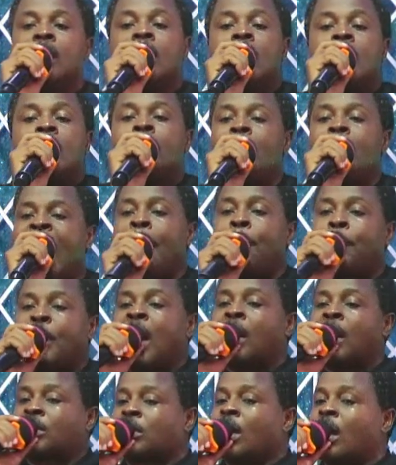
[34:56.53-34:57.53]
my
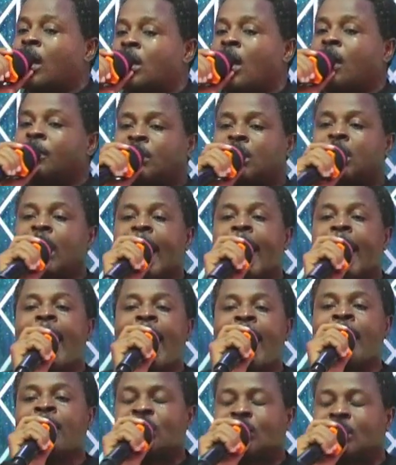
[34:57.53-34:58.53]
portion of
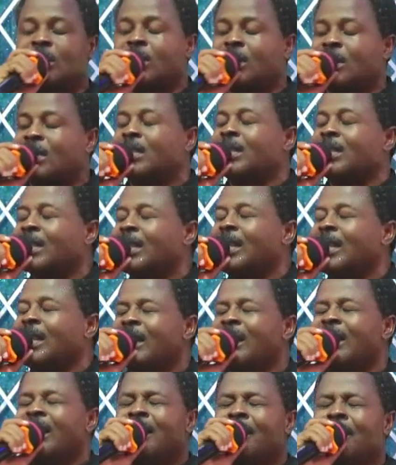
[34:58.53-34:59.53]
change
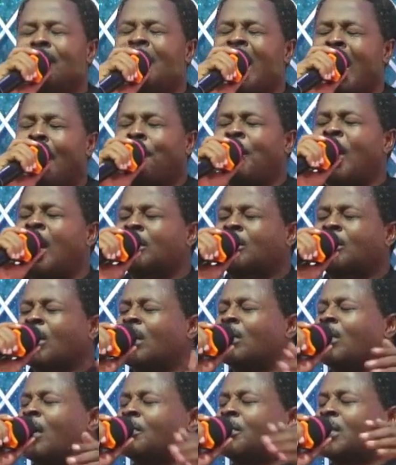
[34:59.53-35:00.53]
my portion
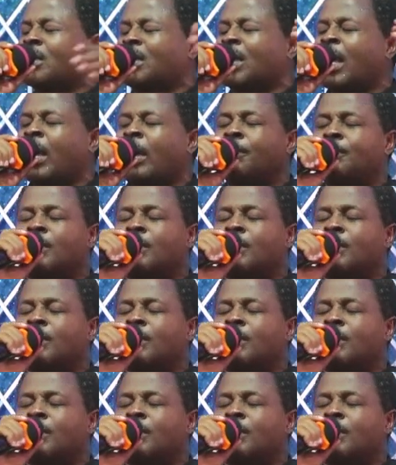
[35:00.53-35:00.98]
of shift